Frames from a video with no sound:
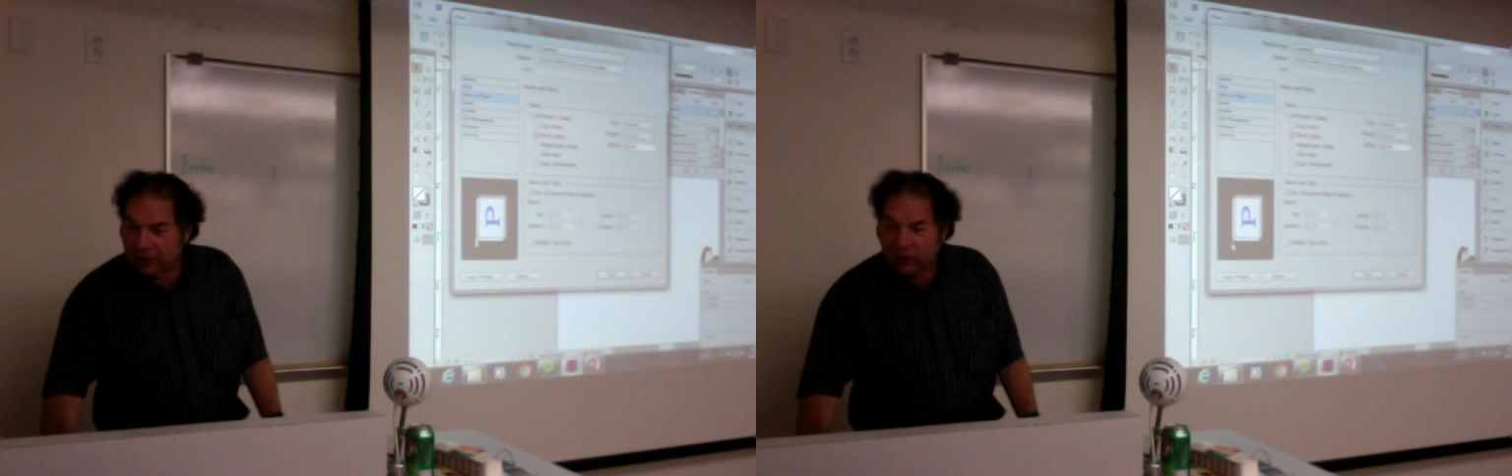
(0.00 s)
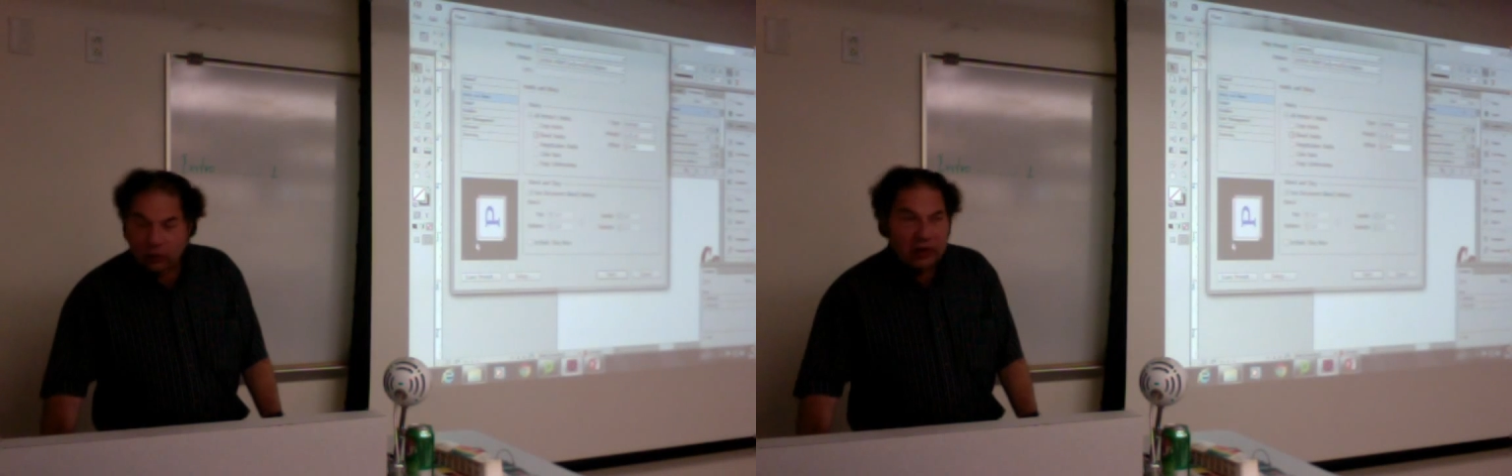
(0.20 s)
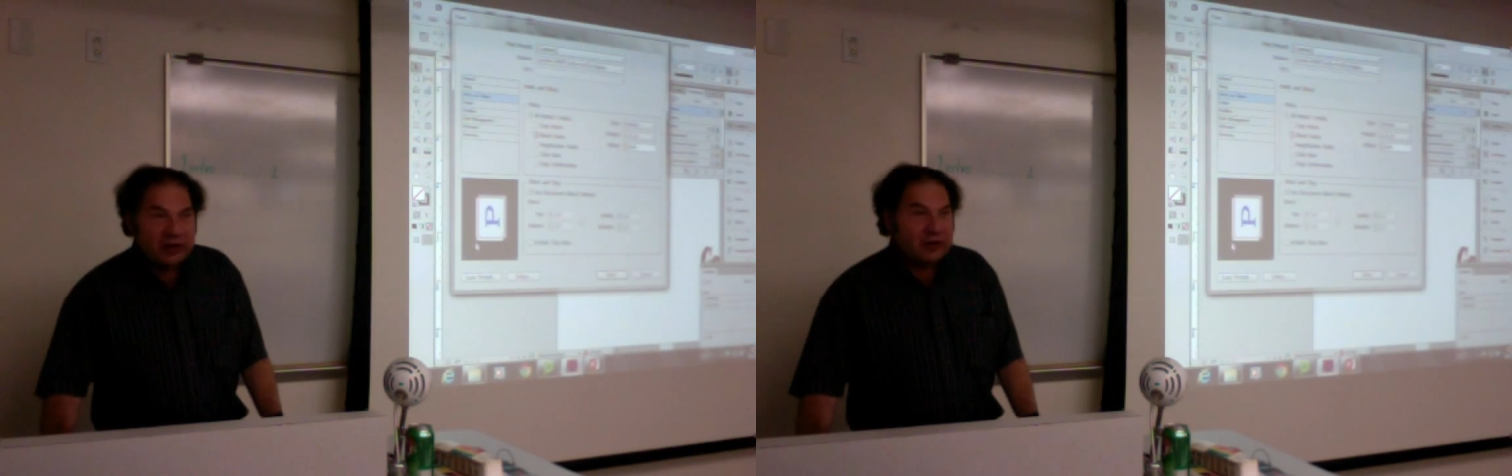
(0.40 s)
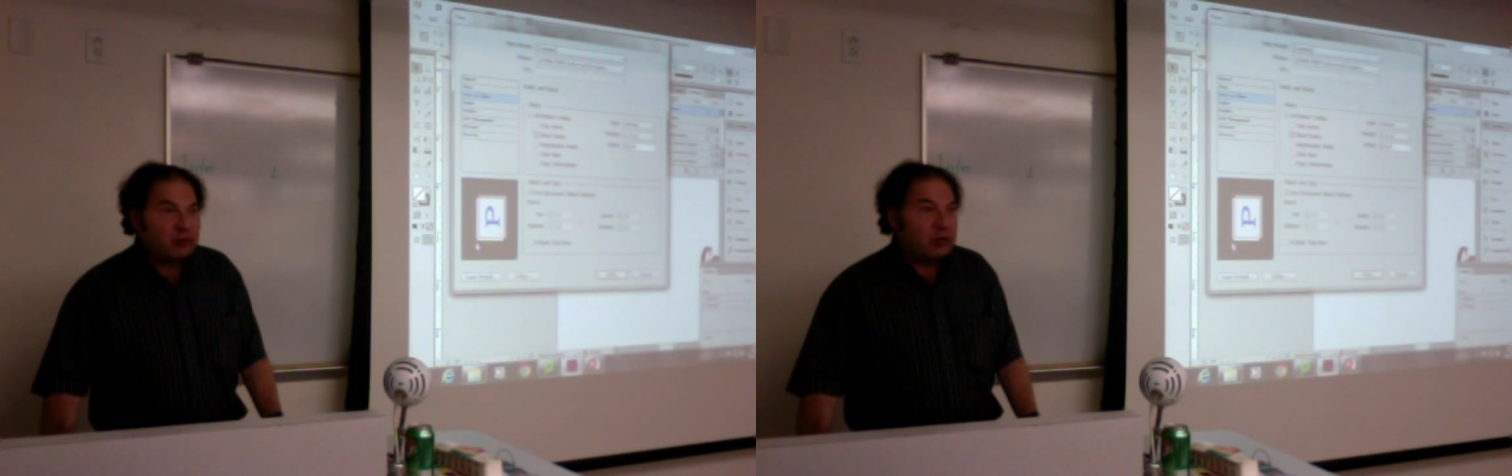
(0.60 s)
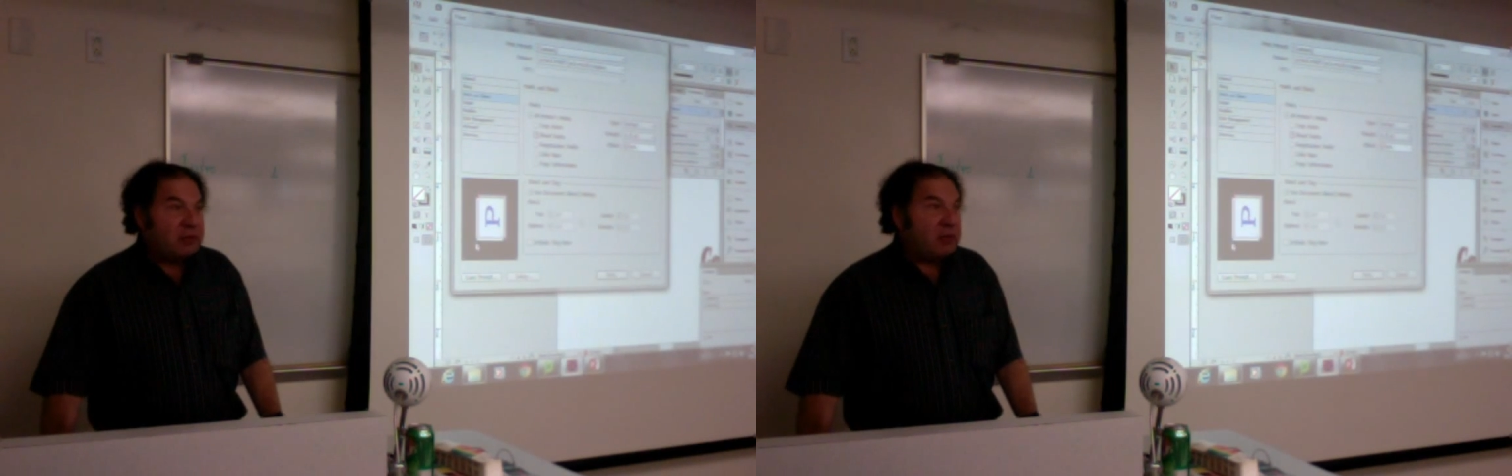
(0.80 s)
to
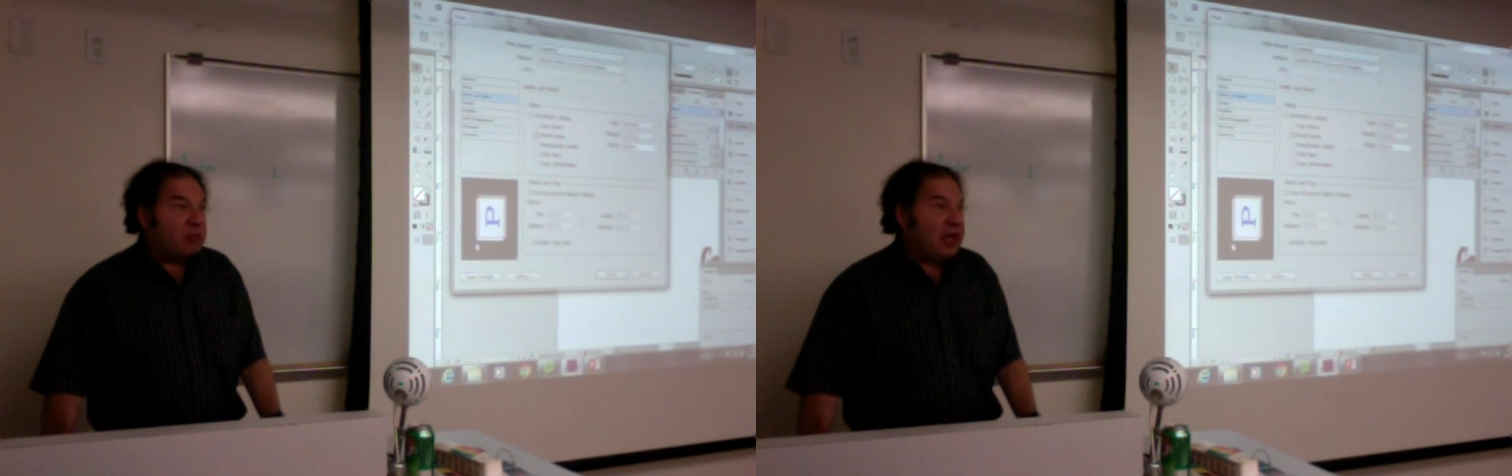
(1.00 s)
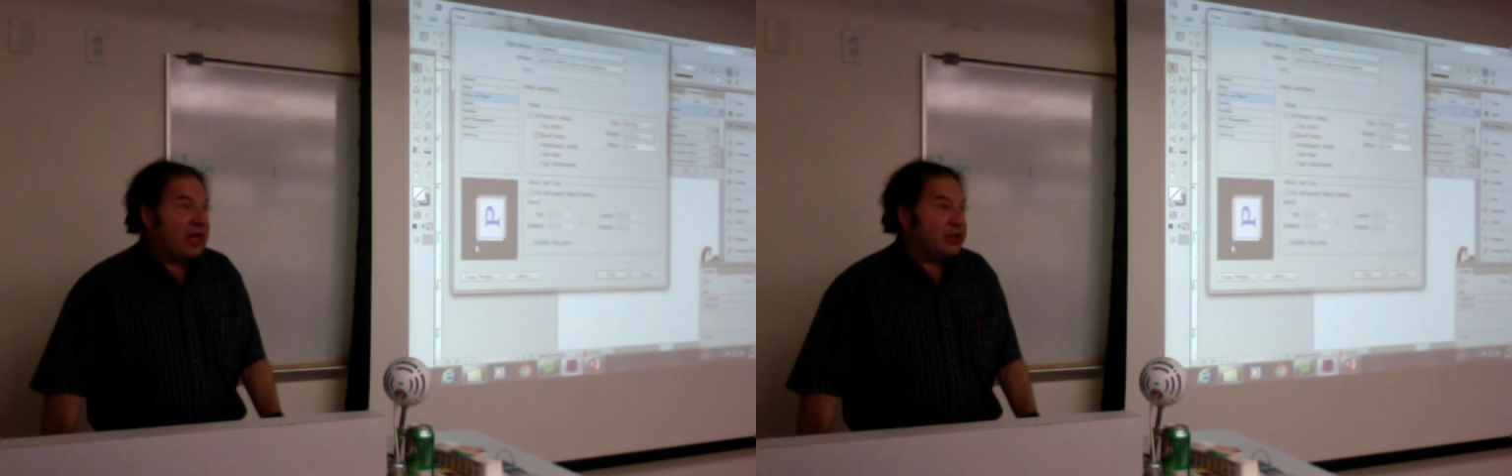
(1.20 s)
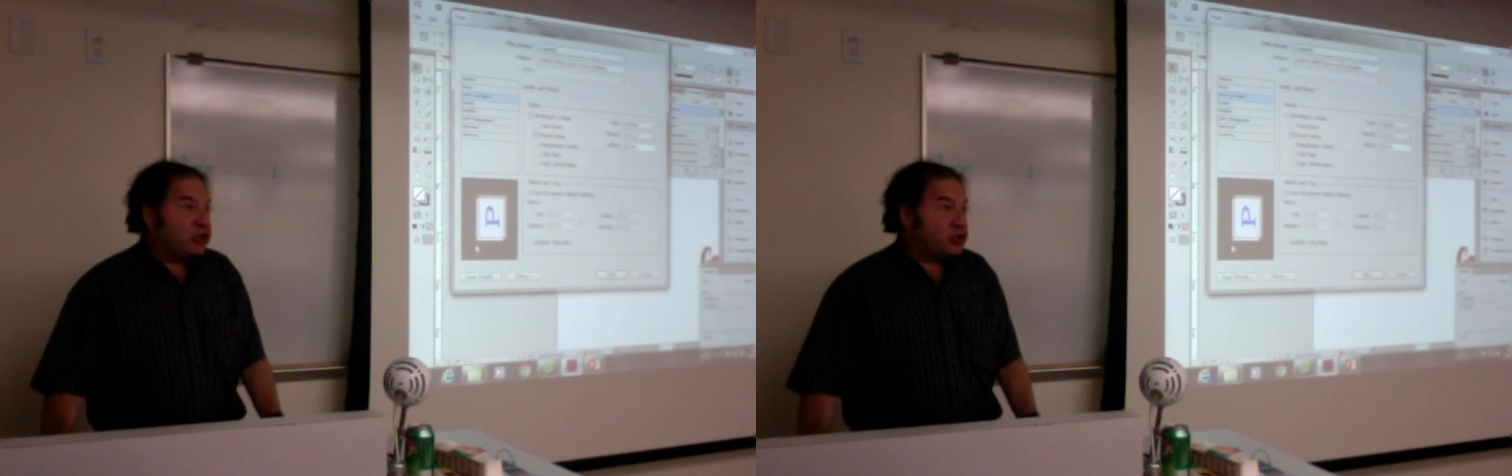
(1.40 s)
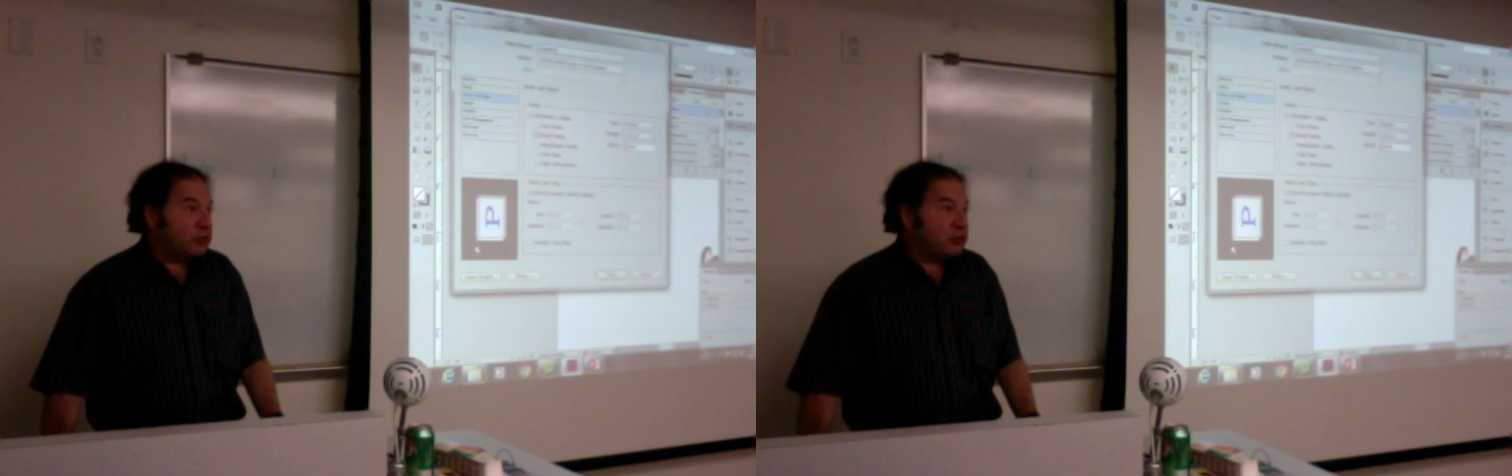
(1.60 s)
trim the page.